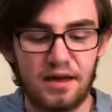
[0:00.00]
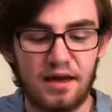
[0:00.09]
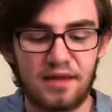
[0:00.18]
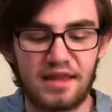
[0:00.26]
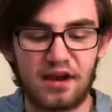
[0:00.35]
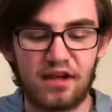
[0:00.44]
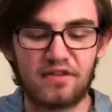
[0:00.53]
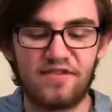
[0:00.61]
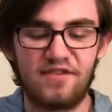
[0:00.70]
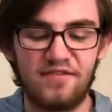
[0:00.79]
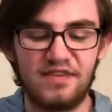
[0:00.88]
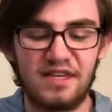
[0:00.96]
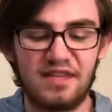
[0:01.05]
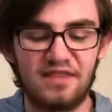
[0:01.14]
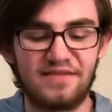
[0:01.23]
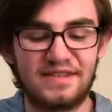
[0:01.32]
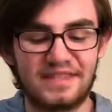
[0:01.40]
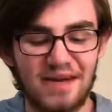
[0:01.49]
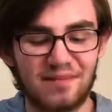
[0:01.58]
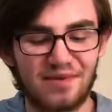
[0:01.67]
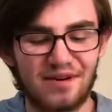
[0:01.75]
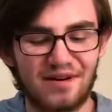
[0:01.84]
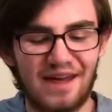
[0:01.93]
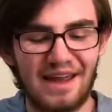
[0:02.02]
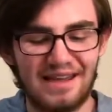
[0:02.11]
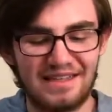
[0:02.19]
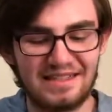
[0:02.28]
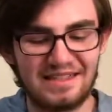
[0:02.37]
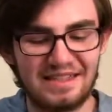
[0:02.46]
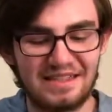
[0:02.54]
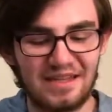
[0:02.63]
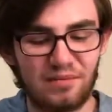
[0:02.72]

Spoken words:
And then on the 15th of December 1816,